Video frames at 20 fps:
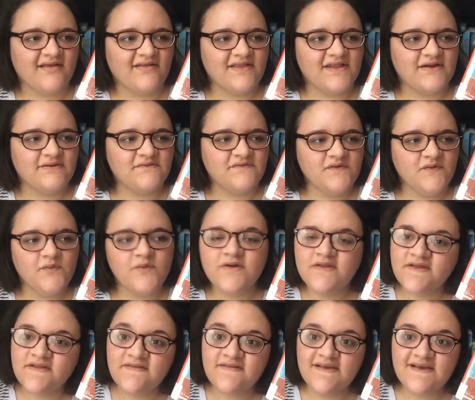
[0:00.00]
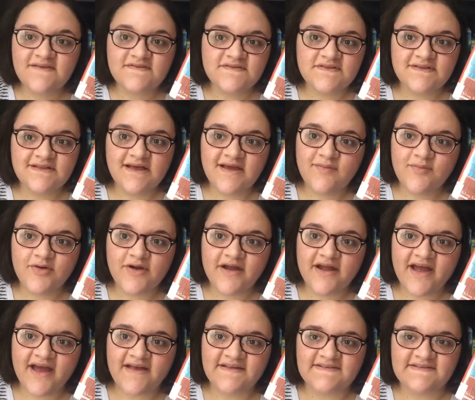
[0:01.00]
And then I was like, well, let's see if the library
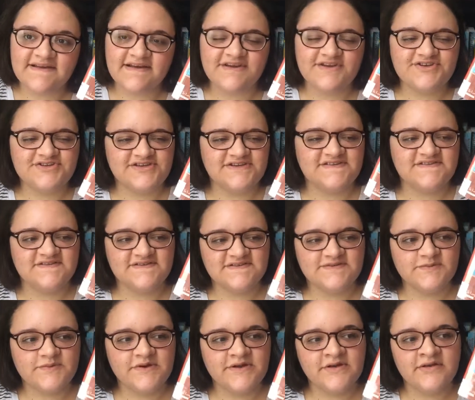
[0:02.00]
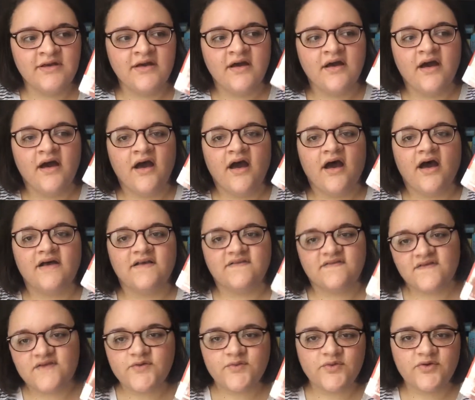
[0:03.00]
has it. Cause she has this one, a
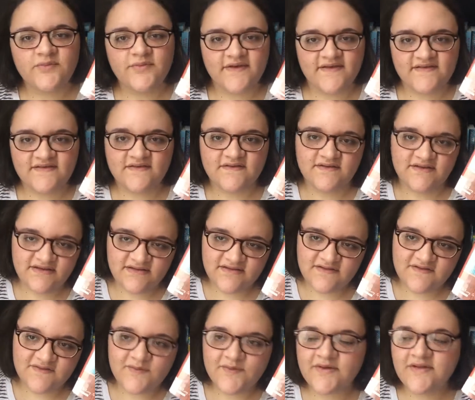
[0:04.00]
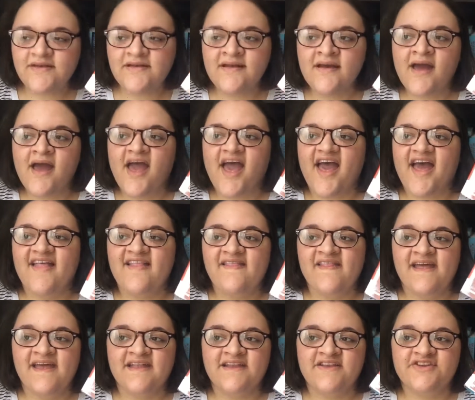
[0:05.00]
sequel basically to this one. And
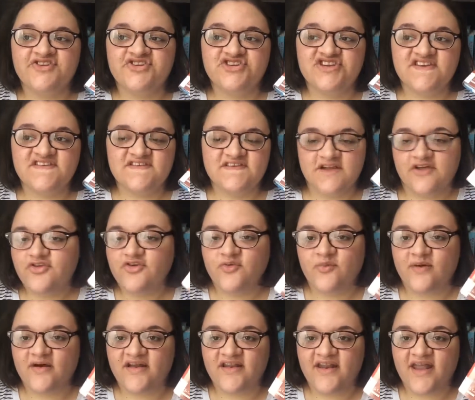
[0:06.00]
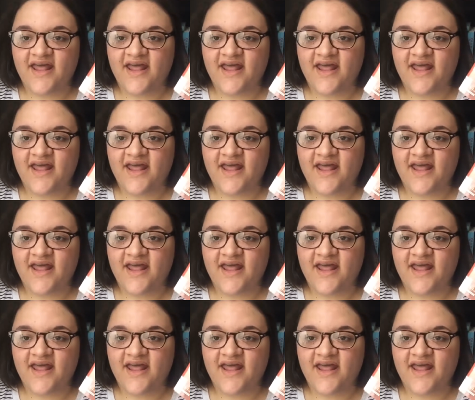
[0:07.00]
then she has another one.